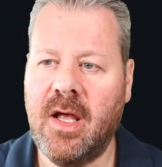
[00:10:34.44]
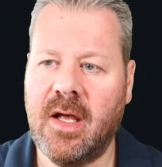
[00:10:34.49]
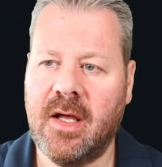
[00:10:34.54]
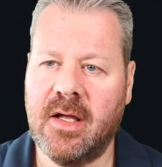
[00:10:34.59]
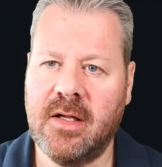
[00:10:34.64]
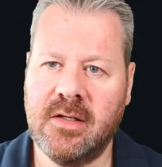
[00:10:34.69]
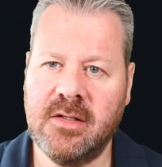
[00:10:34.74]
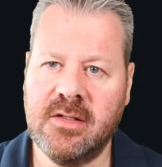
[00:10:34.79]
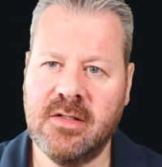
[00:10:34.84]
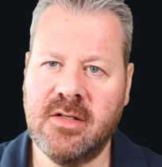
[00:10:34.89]

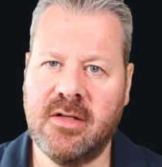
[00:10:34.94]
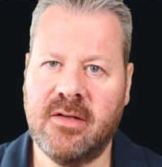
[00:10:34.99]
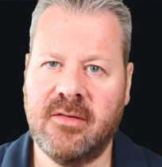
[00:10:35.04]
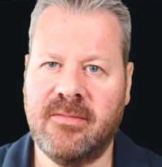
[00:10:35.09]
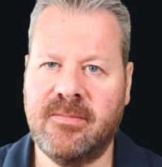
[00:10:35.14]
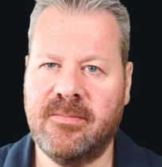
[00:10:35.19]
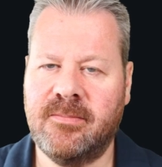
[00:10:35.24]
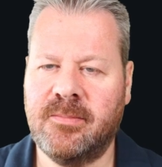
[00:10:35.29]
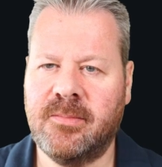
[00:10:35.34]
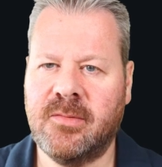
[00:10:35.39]
and
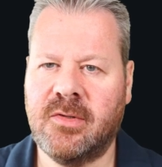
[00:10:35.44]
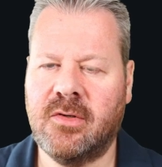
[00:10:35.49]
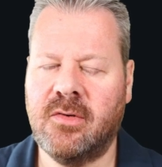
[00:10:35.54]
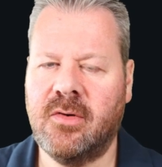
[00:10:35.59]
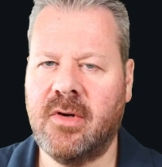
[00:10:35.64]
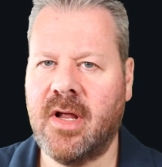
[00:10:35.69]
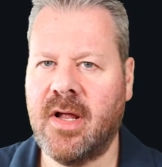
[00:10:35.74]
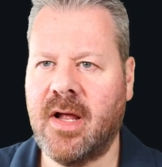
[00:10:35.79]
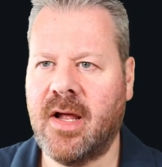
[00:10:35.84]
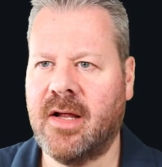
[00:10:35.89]

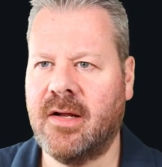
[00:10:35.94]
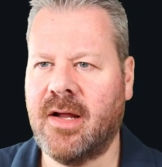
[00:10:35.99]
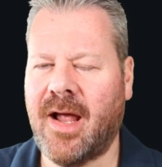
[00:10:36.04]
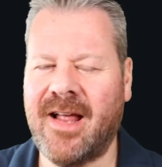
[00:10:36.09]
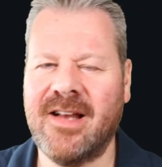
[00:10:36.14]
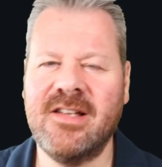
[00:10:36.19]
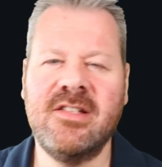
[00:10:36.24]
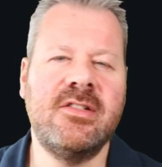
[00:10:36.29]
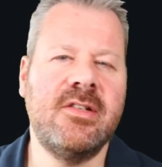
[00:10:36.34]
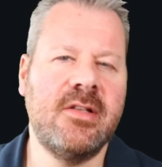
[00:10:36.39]

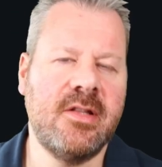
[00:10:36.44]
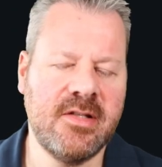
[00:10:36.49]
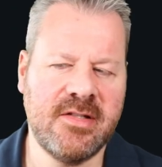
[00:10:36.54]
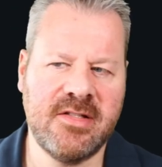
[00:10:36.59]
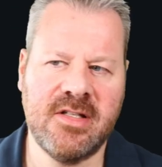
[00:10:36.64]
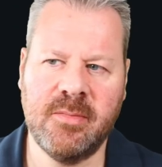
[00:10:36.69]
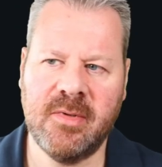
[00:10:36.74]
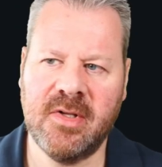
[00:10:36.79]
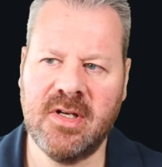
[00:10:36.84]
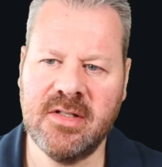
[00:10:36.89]
adds to the
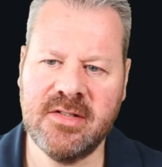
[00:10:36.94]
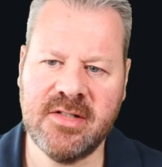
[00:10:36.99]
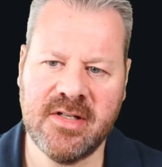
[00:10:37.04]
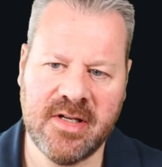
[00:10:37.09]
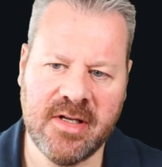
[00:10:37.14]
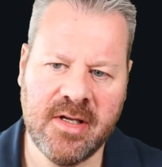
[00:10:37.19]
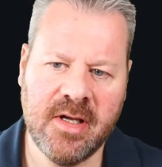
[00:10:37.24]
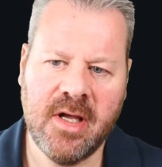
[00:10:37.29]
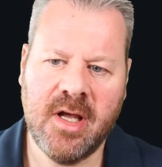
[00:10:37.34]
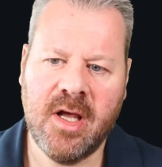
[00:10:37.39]

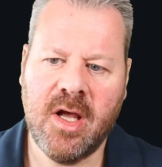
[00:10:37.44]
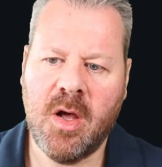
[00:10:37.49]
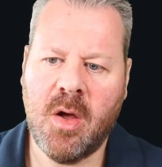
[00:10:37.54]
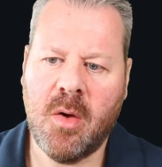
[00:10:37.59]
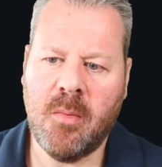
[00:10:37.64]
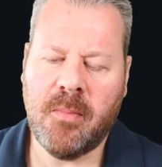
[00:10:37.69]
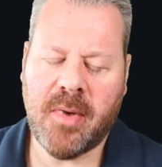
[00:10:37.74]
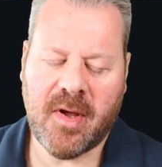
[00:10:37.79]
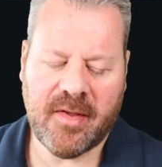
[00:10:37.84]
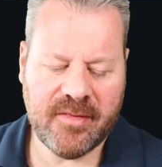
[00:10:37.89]
stability.
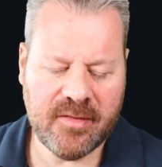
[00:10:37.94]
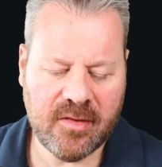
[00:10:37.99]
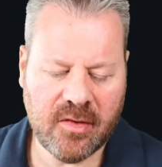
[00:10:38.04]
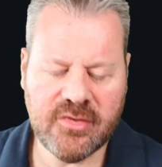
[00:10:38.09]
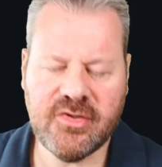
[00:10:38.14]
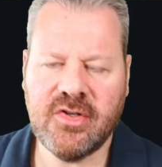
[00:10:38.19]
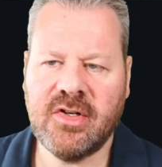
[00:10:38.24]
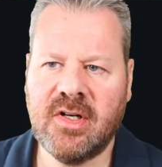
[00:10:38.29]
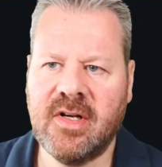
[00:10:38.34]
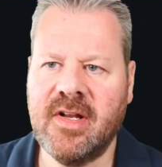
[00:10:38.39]

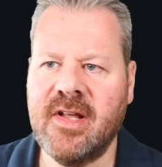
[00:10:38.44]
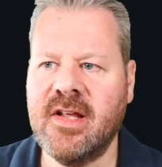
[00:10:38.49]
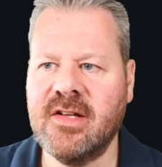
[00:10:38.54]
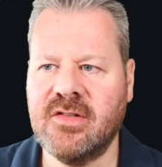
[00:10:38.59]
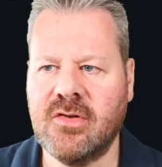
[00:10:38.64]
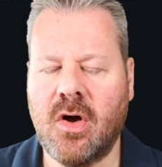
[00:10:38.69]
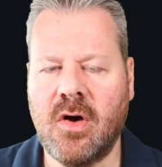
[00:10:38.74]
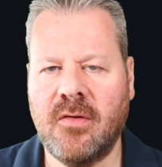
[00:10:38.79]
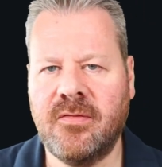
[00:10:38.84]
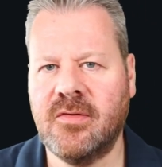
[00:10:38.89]
Pathologically,
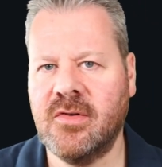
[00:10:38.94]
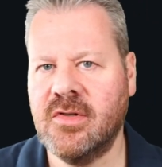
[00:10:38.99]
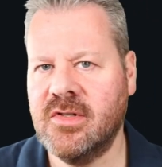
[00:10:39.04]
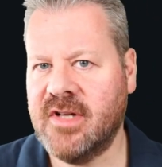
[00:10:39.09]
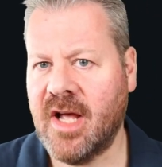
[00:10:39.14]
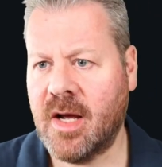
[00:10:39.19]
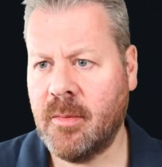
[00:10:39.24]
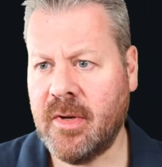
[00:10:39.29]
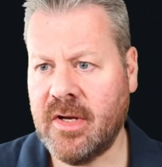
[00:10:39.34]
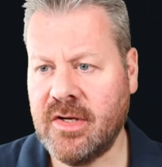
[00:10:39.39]
it's often
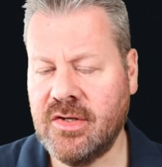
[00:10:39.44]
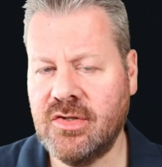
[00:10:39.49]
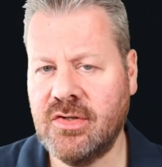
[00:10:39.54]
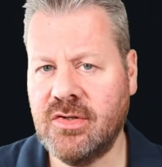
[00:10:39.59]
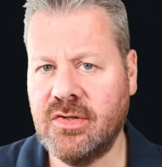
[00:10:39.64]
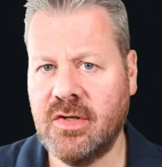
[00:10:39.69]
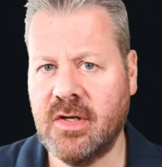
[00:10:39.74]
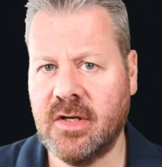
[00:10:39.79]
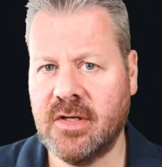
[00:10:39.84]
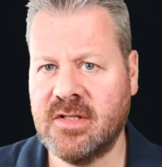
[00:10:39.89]

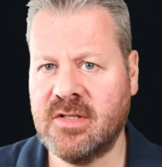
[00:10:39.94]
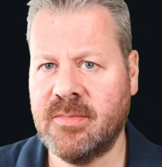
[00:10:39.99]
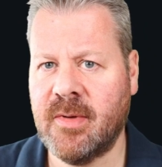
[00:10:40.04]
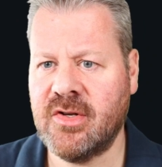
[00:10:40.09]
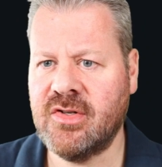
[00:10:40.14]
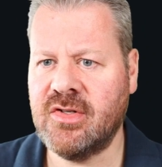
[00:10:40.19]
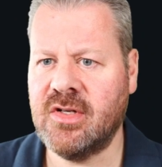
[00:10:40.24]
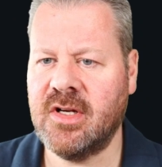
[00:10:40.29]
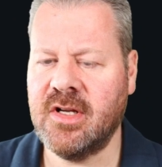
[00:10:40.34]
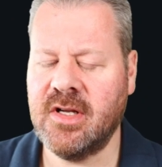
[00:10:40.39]
damaged,
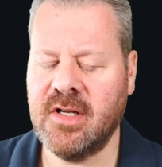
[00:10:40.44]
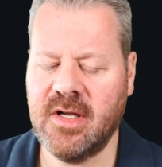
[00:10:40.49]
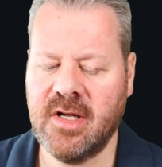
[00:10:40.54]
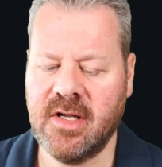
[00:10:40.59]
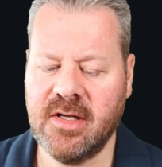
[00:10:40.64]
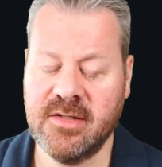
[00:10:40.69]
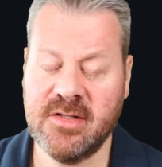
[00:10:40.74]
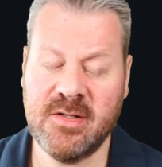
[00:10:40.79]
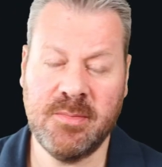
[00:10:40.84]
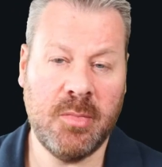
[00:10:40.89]
especially
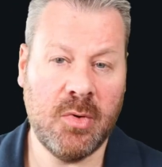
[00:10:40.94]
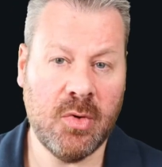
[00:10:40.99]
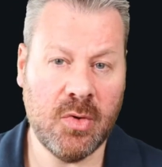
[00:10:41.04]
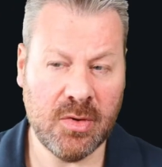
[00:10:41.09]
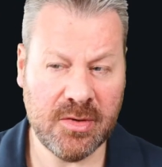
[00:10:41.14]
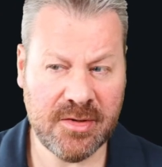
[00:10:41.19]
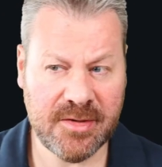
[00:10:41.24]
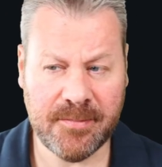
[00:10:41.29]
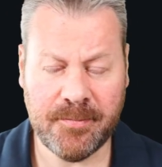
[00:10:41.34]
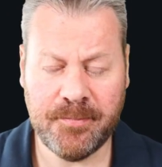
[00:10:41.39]
in
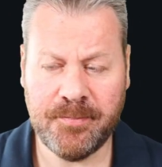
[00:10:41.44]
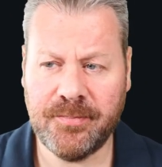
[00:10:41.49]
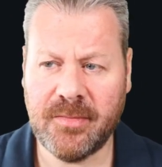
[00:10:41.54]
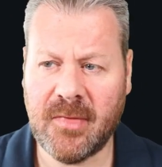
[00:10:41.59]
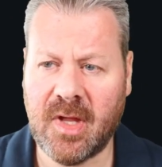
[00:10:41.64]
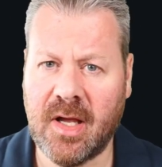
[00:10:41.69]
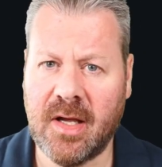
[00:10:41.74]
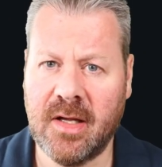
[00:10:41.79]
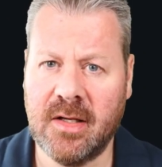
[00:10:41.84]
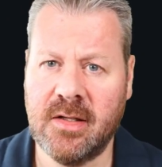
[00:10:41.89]
sport,
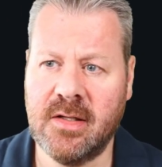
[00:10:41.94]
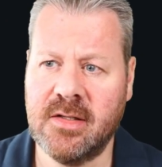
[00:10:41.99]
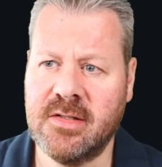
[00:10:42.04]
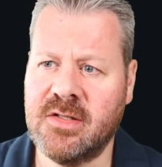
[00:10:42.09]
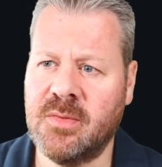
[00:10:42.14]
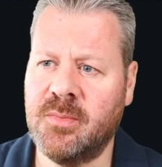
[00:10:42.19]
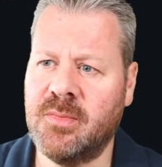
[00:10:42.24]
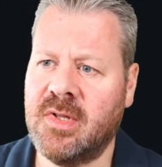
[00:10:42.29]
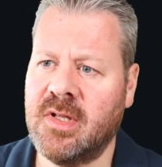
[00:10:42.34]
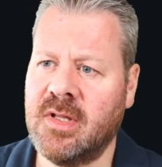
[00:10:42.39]
and it's
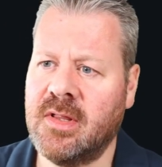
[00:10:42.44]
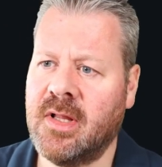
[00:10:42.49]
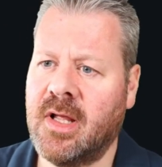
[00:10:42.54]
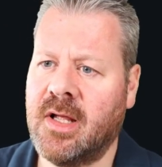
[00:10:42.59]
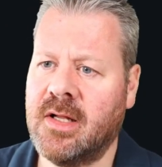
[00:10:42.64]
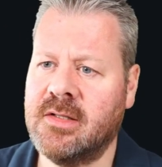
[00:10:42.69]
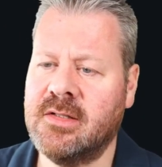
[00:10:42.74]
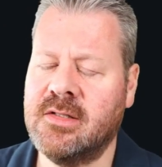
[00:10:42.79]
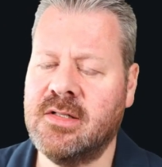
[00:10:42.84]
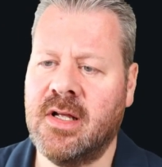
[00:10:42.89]
something
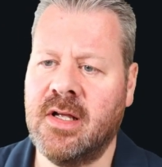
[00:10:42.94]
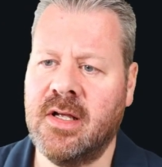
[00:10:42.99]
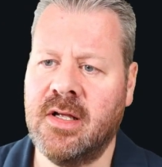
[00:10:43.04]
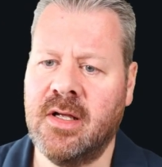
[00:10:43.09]
that